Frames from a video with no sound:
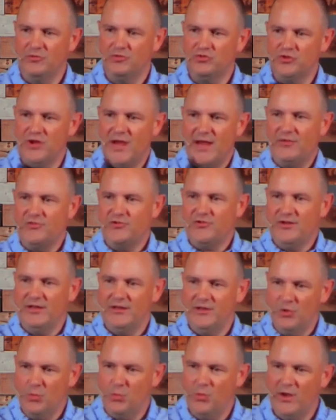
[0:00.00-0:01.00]
of
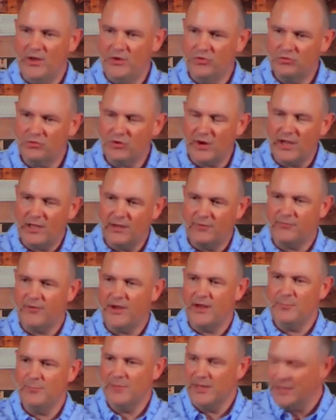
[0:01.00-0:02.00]
chasing the wind, trying to find